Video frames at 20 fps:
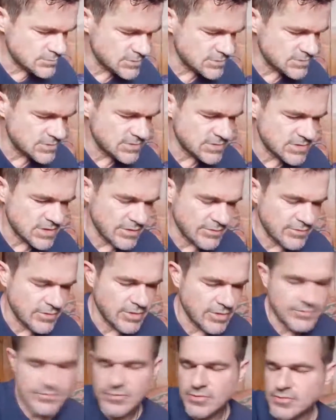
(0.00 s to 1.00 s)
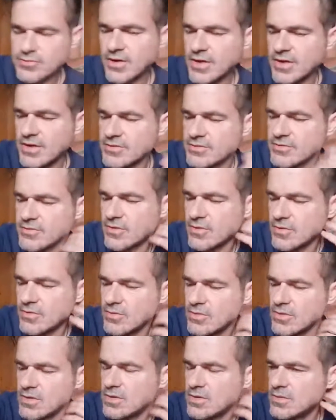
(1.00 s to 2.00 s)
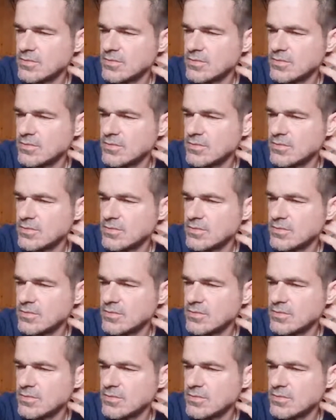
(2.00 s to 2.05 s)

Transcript: It's our last full day, so